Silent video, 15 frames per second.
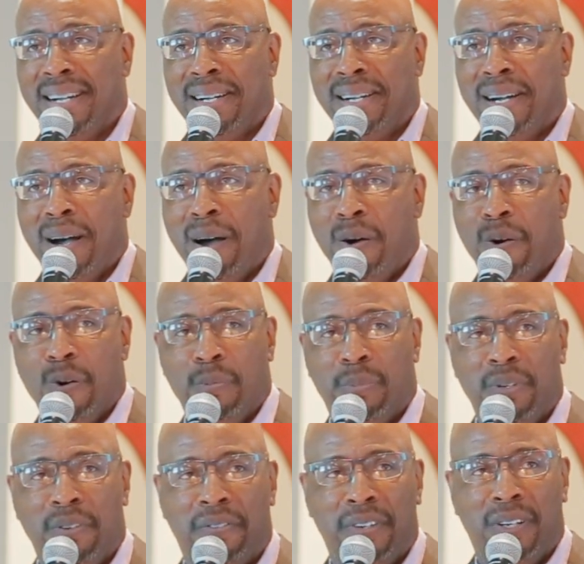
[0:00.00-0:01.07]
Uh, I
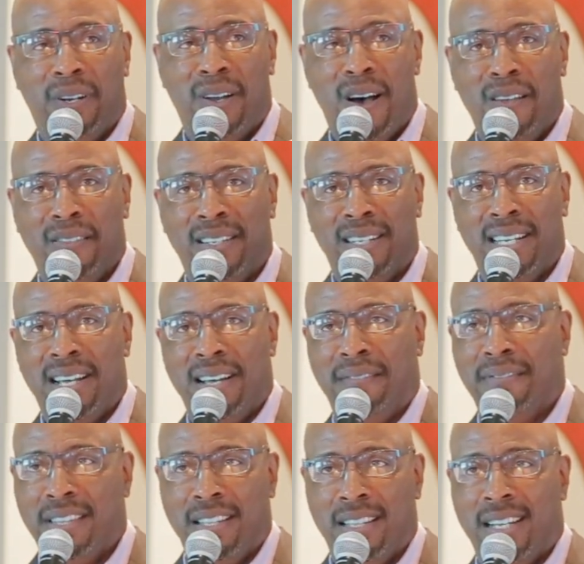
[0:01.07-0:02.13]
hope you feel all the
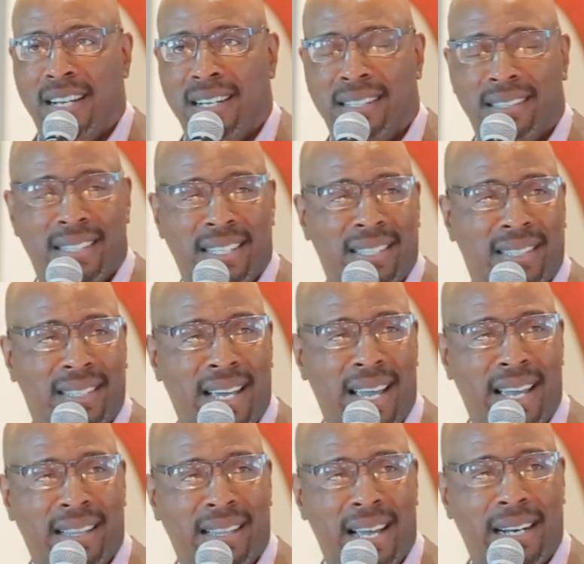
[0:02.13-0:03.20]
love uh, this
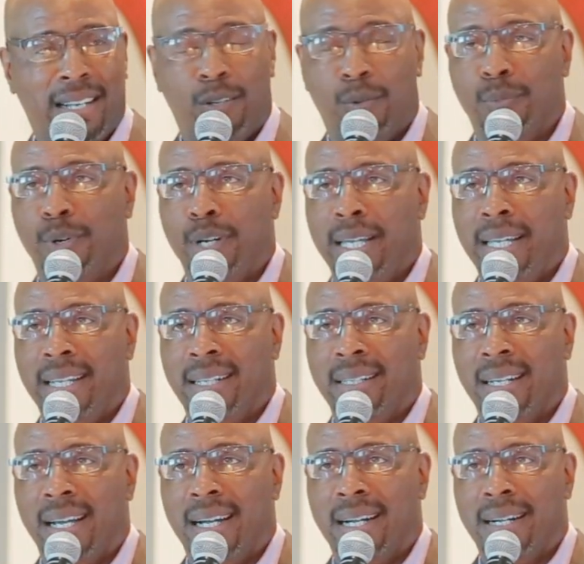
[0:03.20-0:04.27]
day that it'll bring,
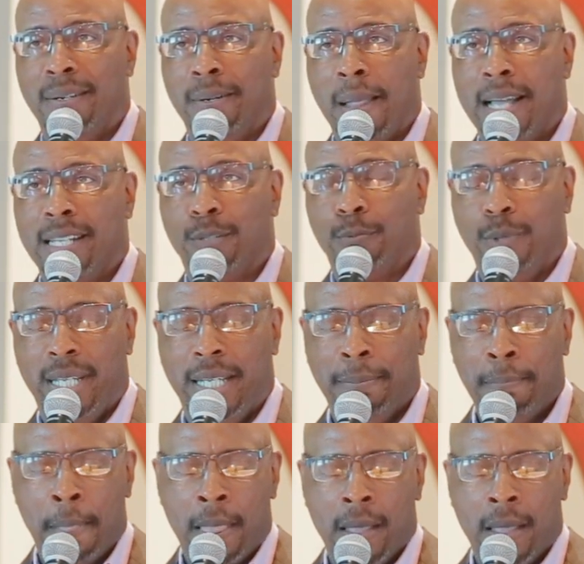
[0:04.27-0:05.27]
and uh, as we